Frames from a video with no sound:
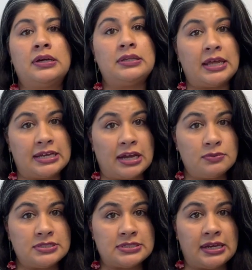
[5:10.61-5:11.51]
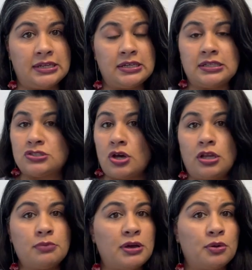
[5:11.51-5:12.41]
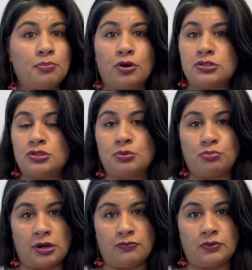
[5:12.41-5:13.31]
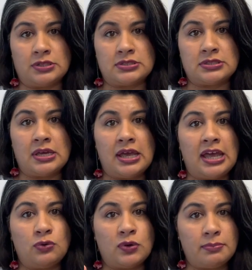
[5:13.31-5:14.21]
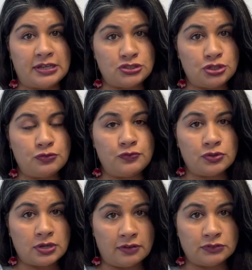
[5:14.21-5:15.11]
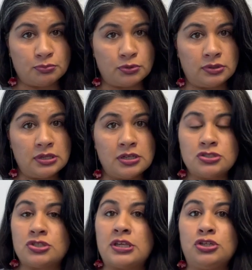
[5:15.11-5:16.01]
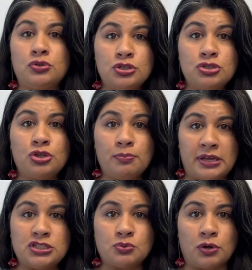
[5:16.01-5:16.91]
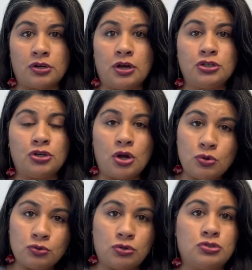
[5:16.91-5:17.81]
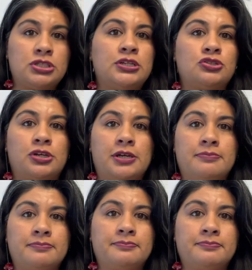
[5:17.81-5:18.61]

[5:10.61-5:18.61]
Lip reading: Like I was saying, it's all about personal preference and what makes you feel comfortable so that you can do your best work on your own crochet journey.